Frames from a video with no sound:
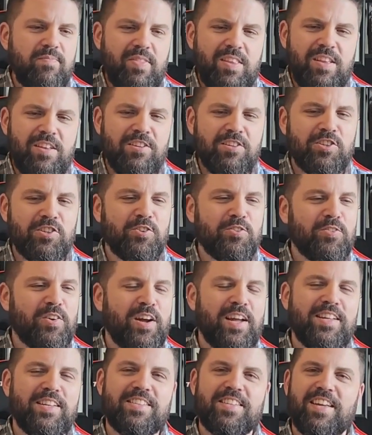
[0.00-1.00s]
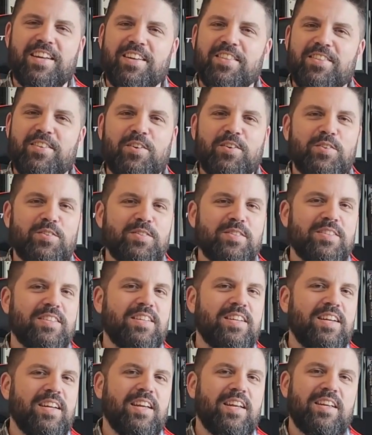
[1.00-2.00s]
She writes like those
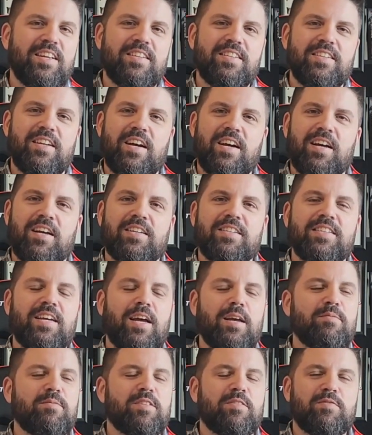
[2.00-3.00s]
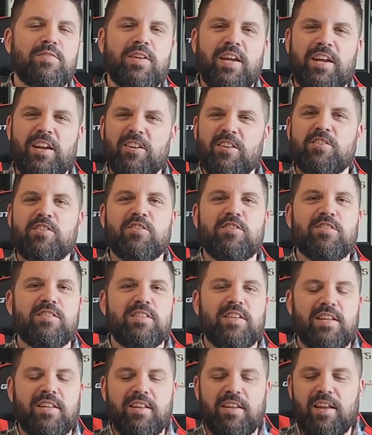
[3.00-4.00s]
types of characters
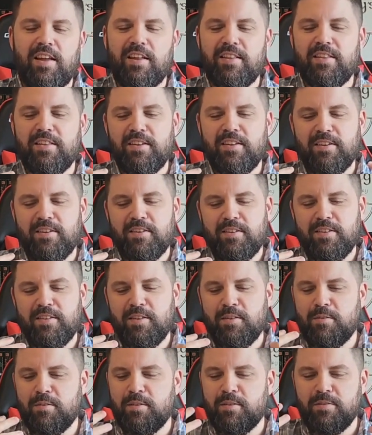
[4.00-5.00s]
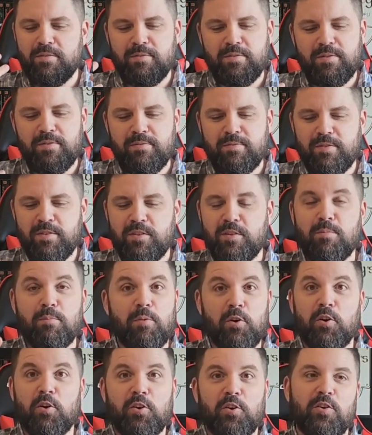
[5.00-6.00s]
and the
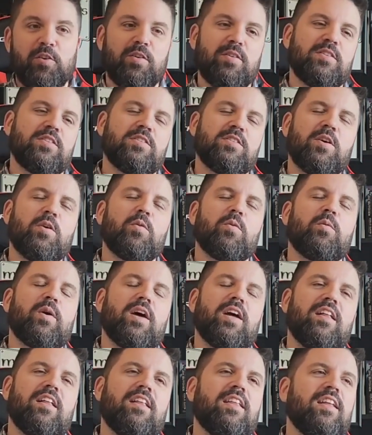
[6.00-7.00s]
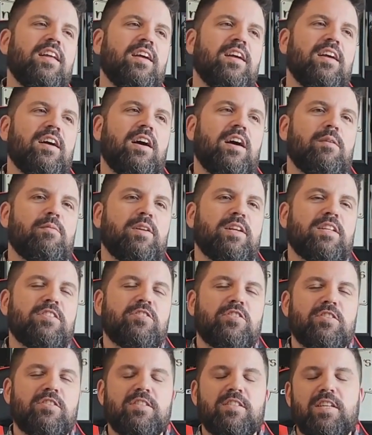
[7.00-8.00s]
murderer so well, and it's
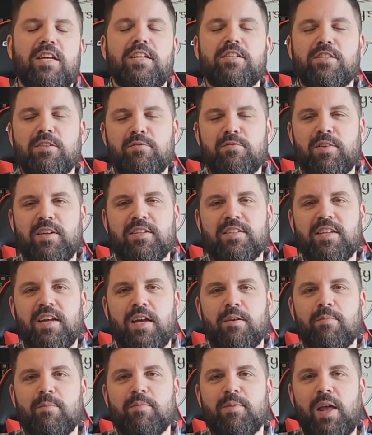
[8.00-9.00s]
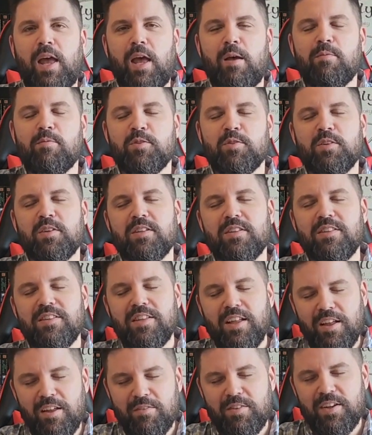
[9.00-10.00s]
just such a fun time. Absolutely
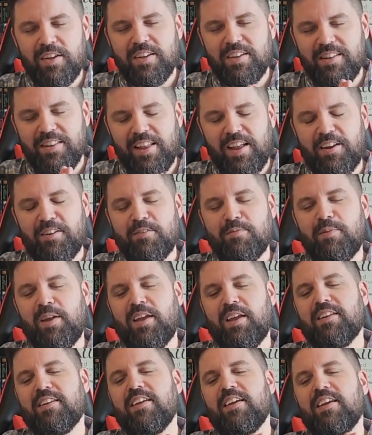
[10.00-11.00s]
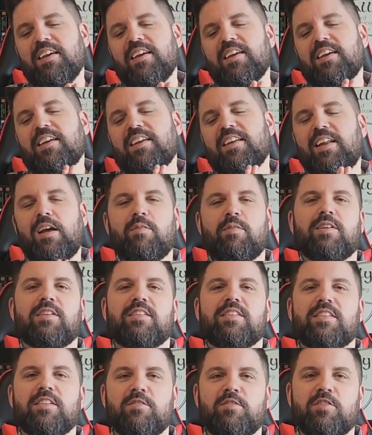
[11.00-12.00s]
loved Clatterman. Cannot wait to
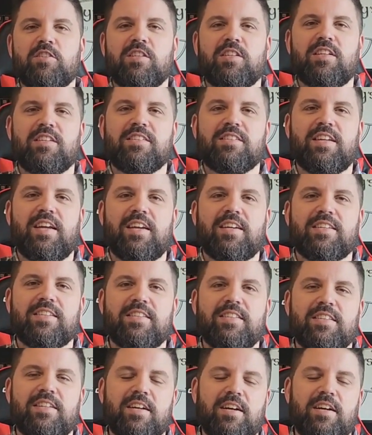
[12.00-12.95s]
see what she does next.